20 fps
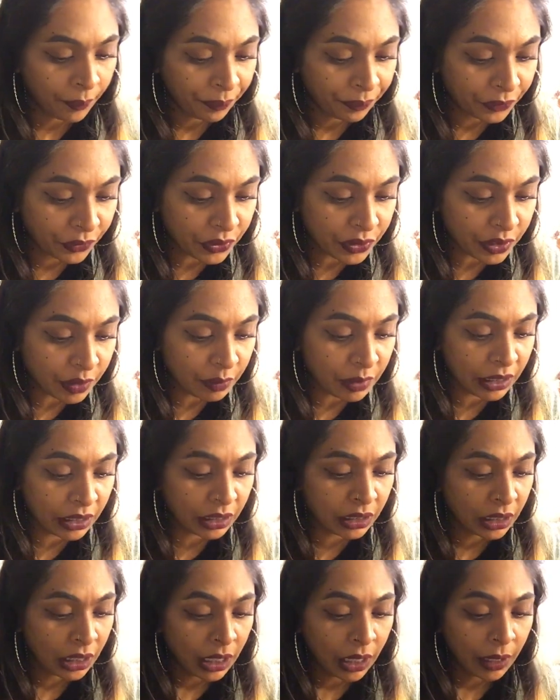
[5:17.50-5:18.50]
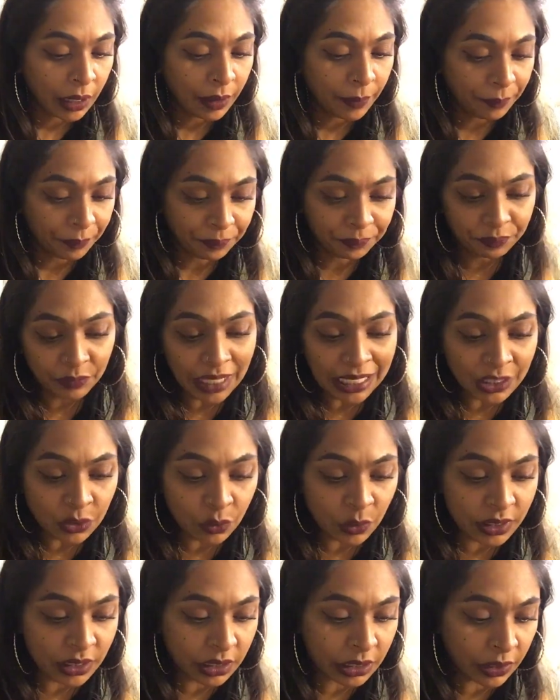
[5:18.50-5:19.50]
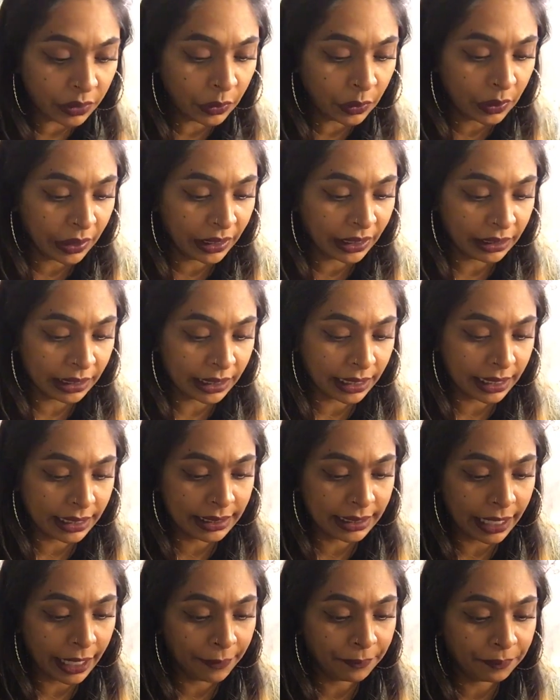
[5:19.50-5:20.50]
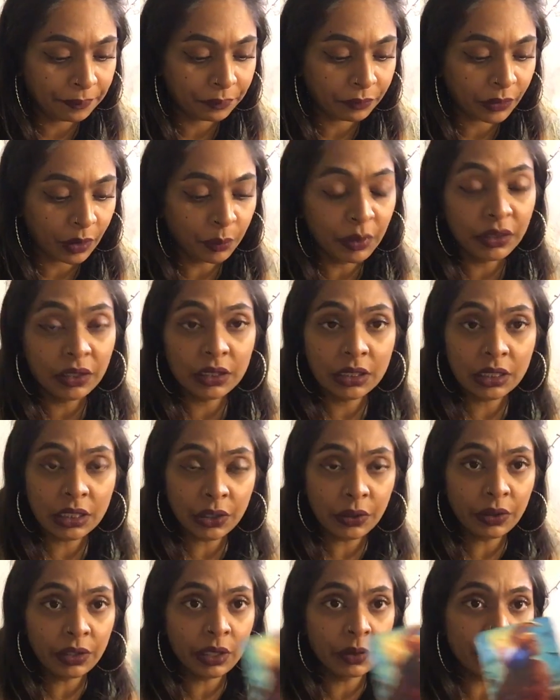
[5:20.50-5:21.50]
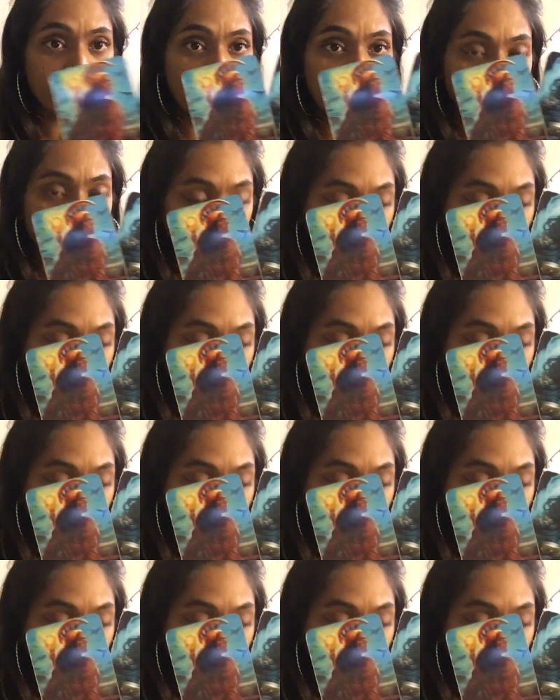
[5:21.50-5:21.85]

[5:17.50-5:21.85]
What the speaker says: Because, I mean, that's one scenario, like I said. But the scenario that I was talking